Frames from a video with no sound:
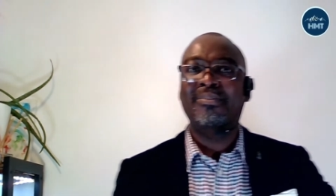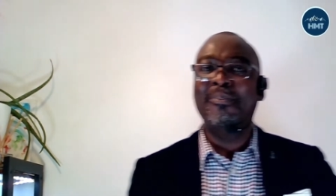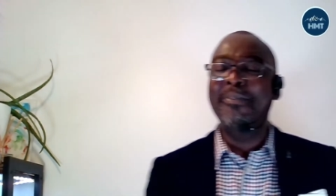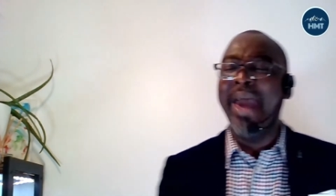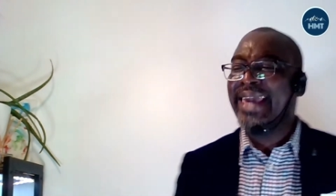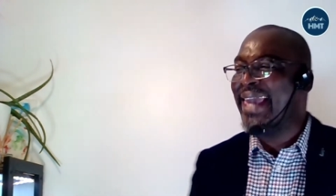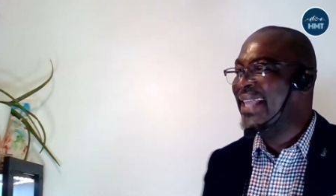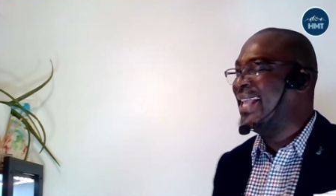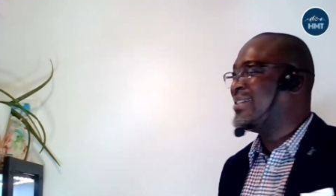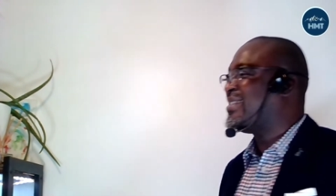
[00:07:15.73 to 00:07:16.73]

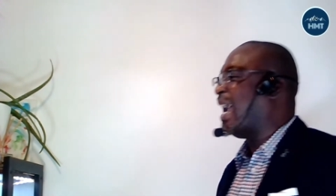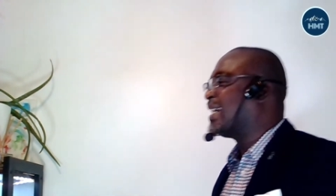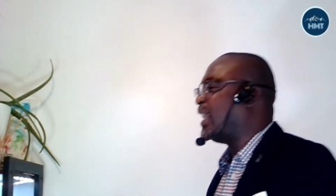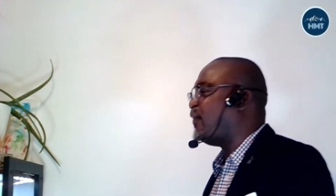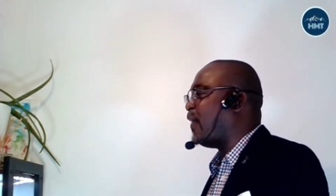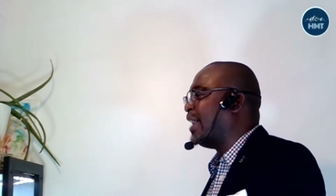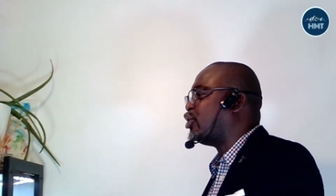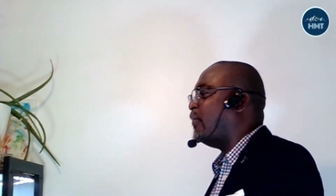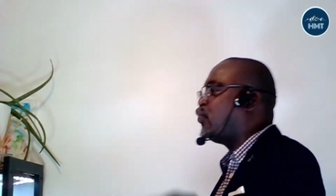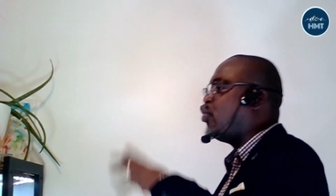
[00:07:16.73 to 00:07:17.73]
Making the
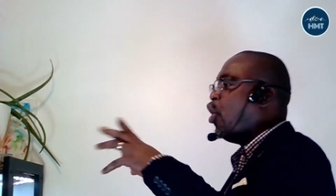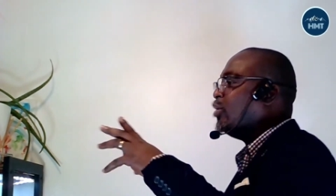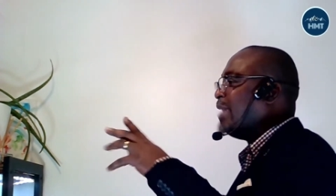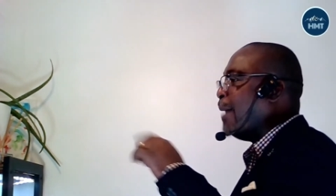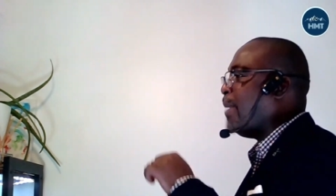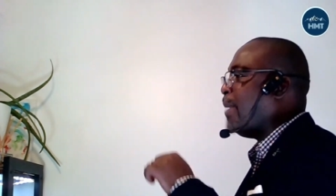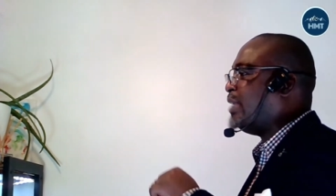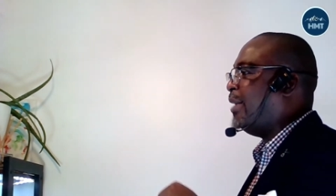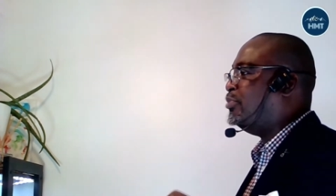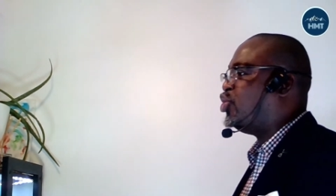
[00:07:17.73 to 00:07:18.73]
sacrifice of God about
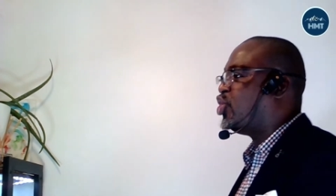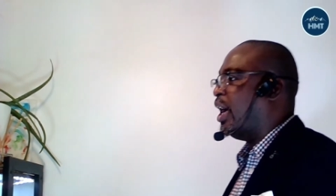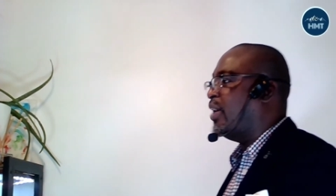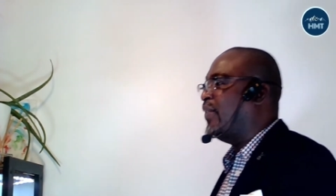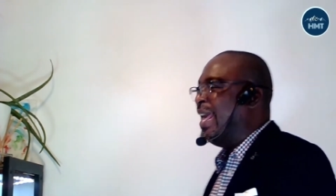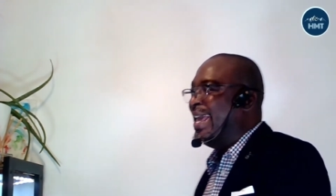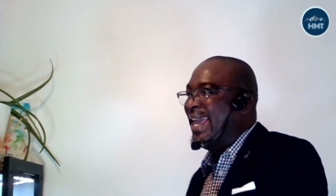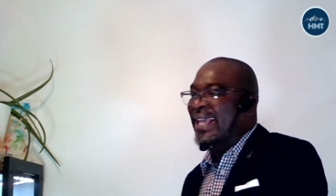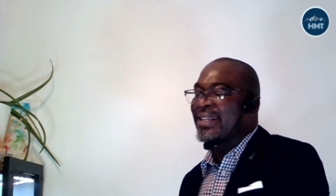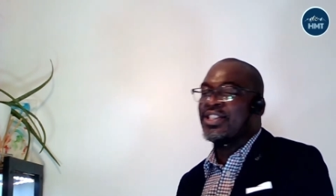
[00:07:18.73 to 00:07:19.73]
himself
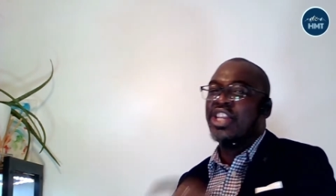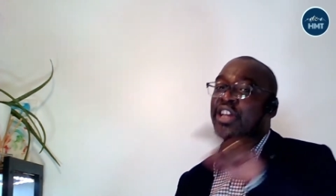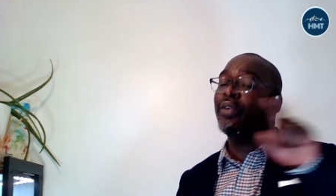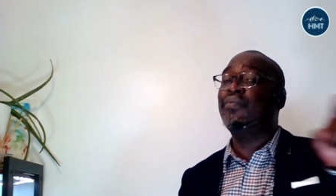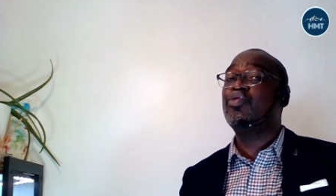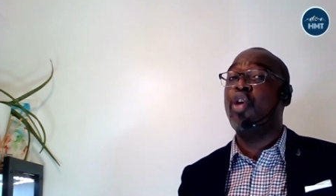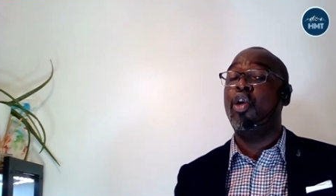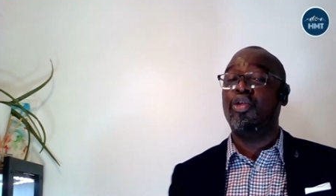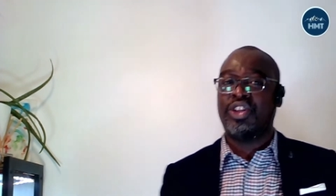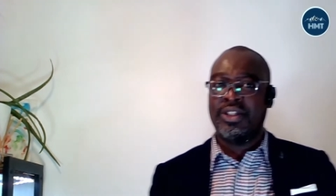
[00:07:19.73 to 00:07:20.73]
instead of
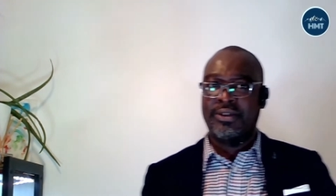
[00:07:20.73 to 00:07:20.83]
God